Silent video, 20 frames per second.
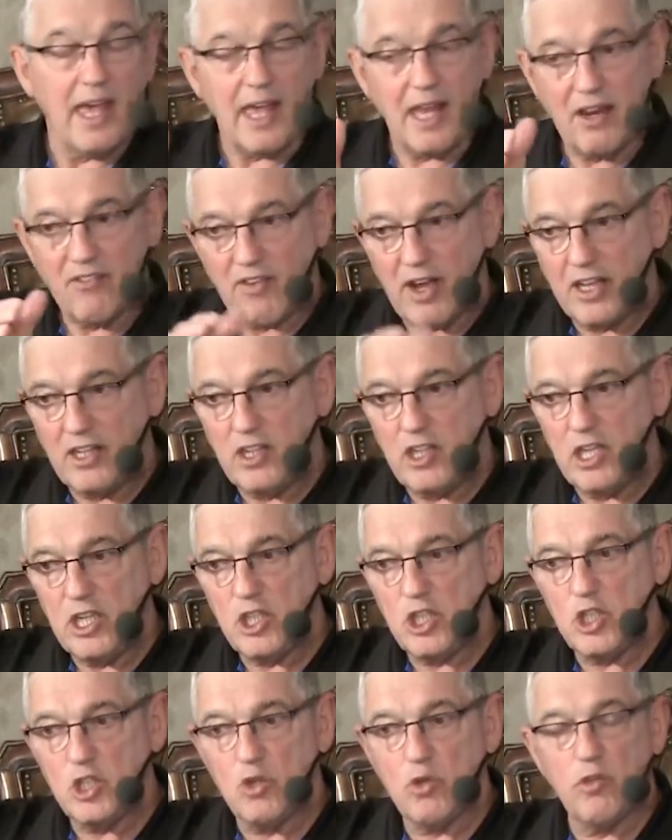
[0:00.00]
And if I
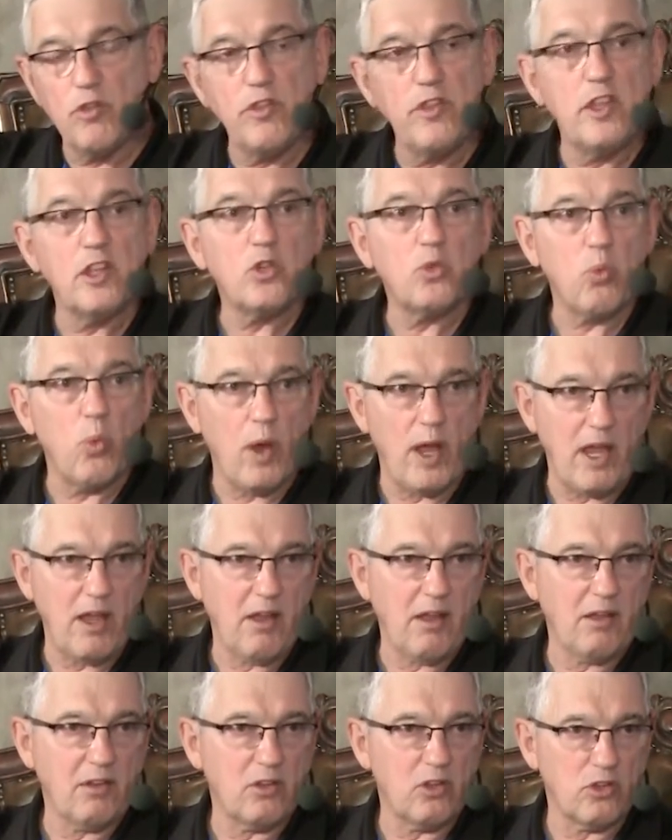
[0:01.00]
teach you this
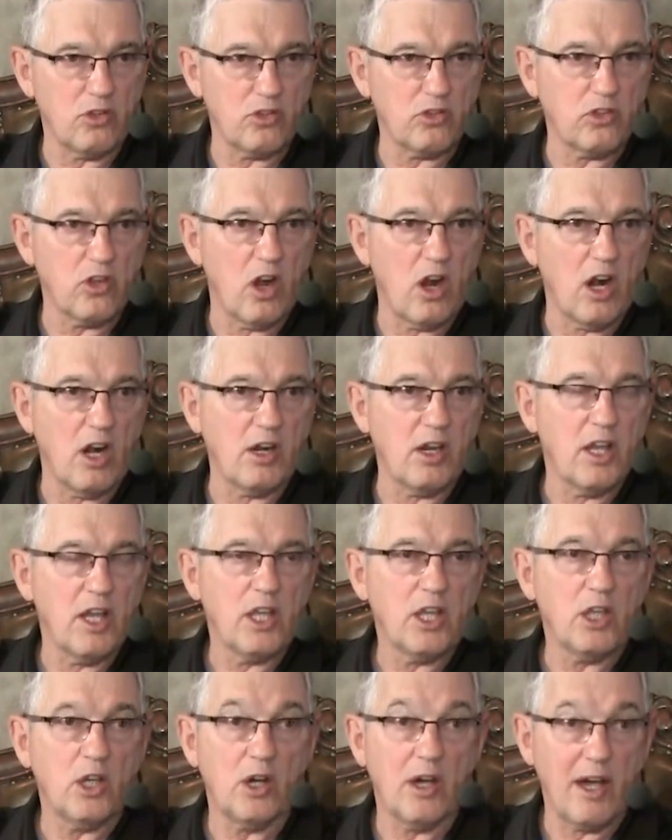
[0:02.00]
way to start,
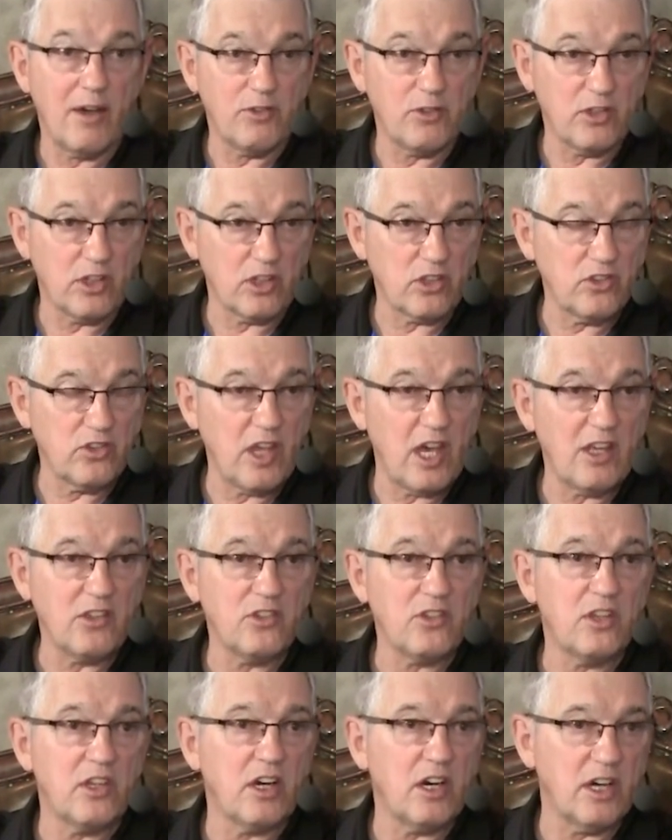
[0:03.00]
you'll have
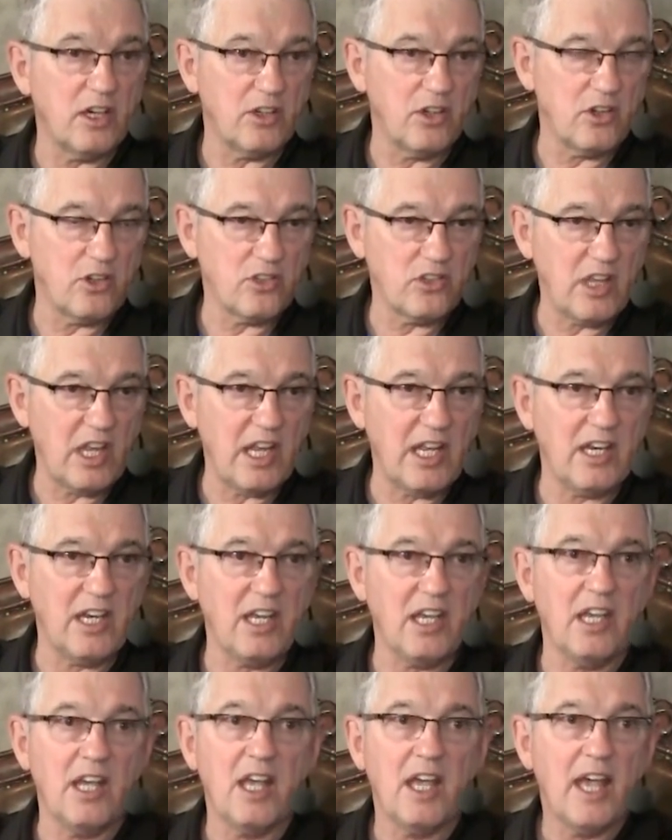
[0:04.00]
success,
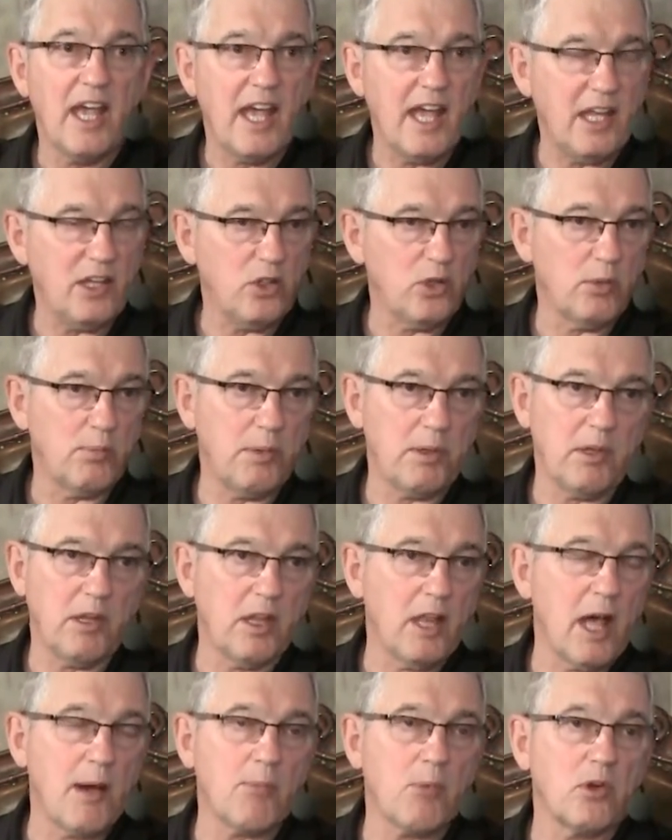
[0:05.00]
understanding, and you'll be a
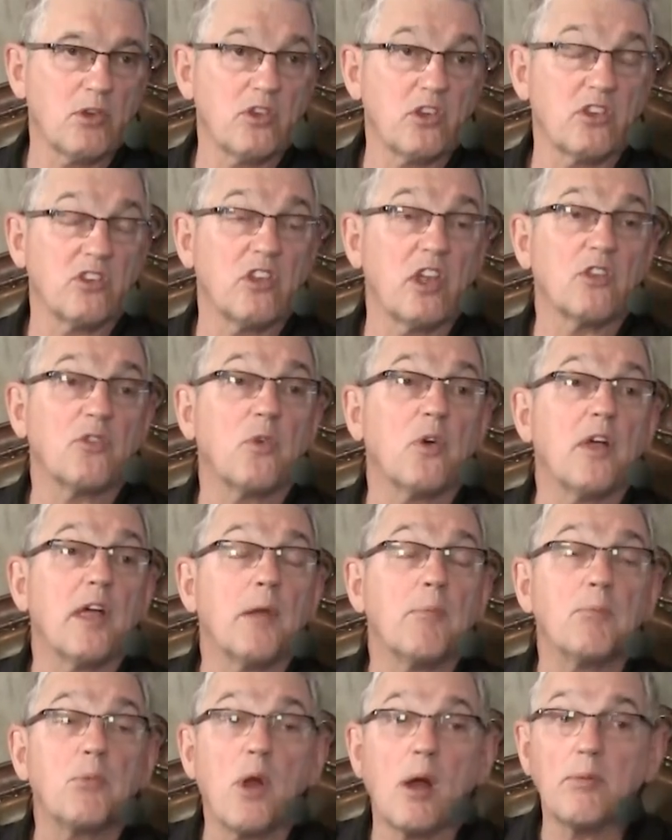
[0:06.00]
lot more successful
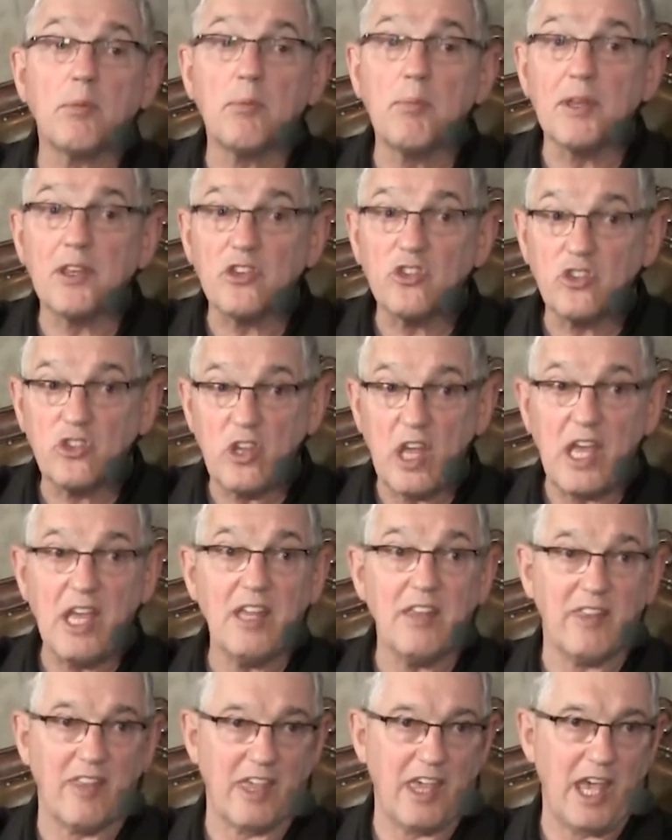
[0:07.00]
and probably stay
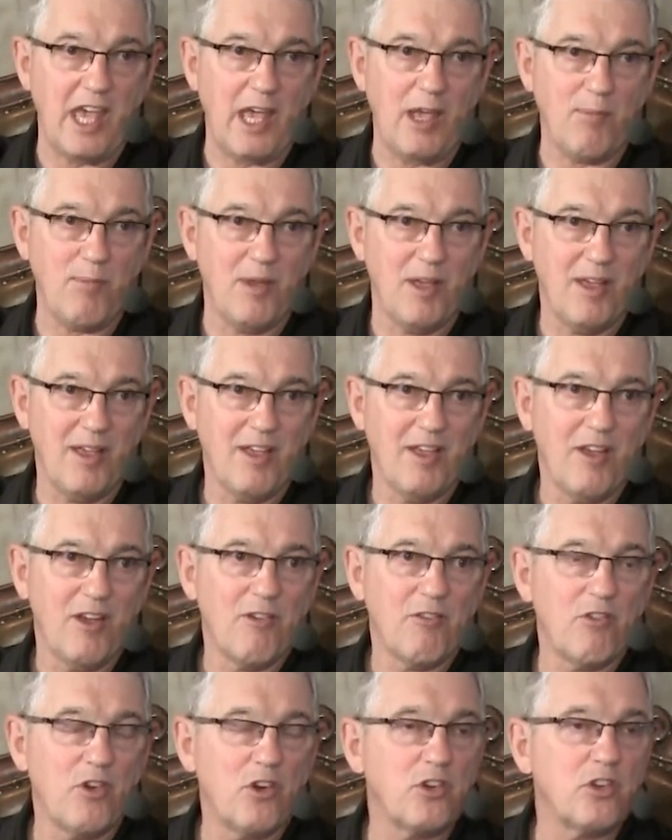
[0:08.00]
in the game
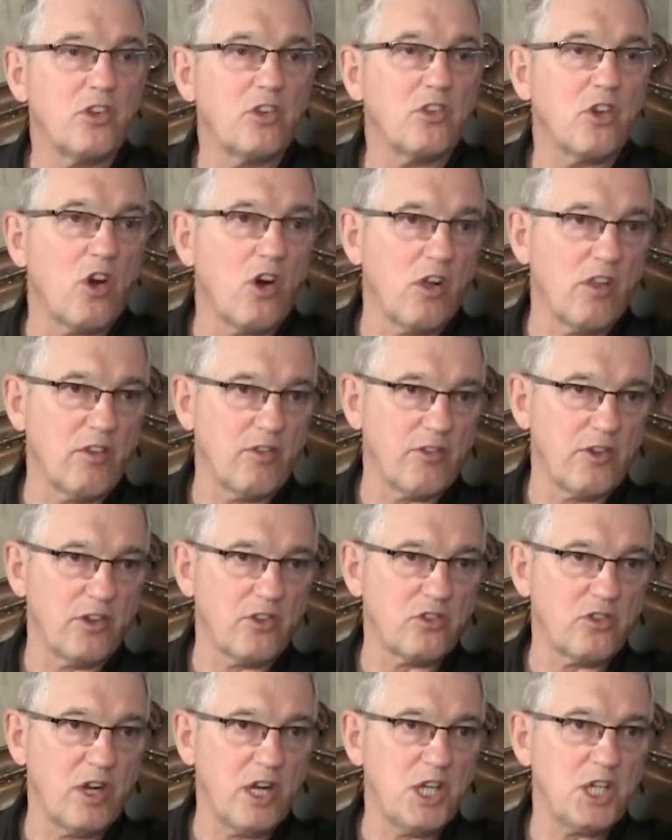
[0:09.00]
versus all the
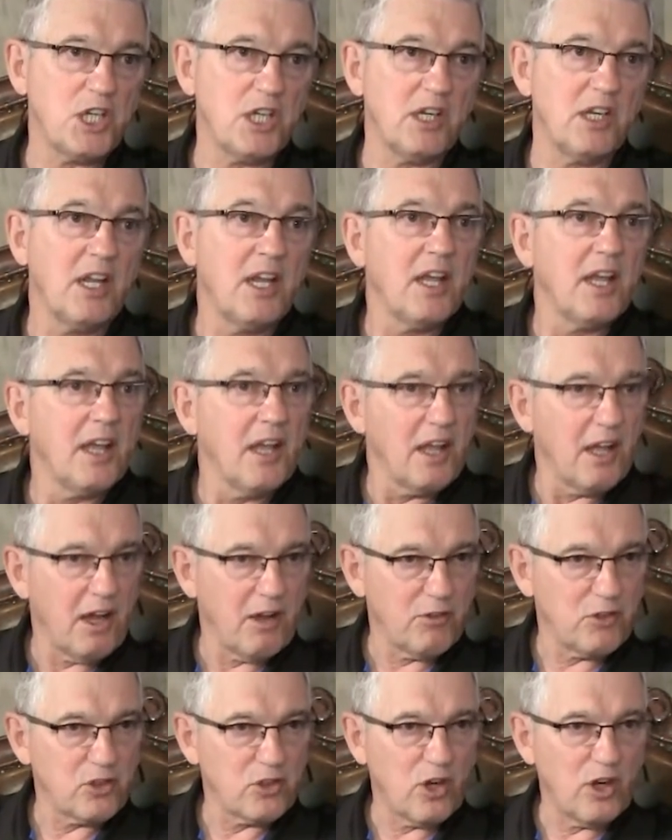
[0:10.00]
frustration of
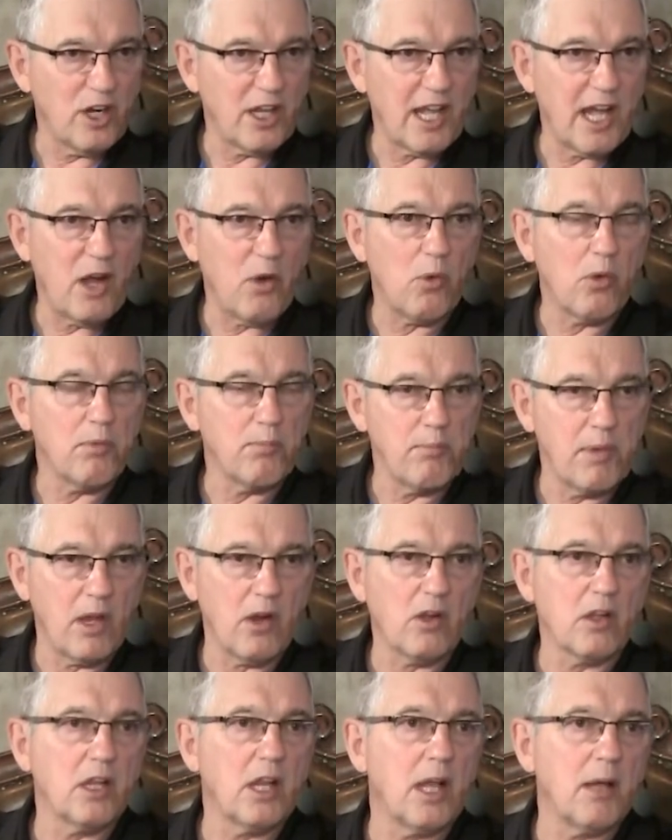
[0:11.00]
starting out with metal
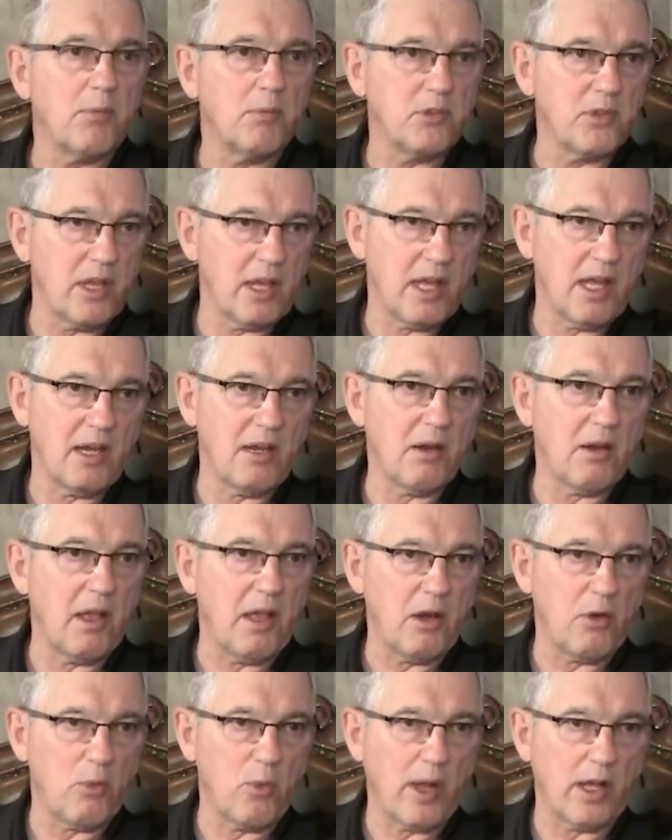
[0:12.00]
clubs and
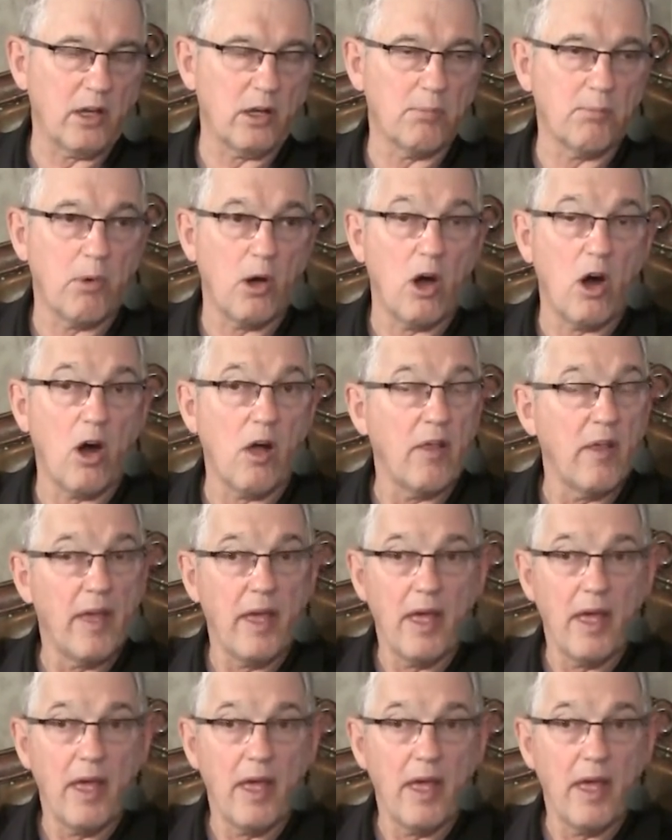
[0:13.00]
a regular ball.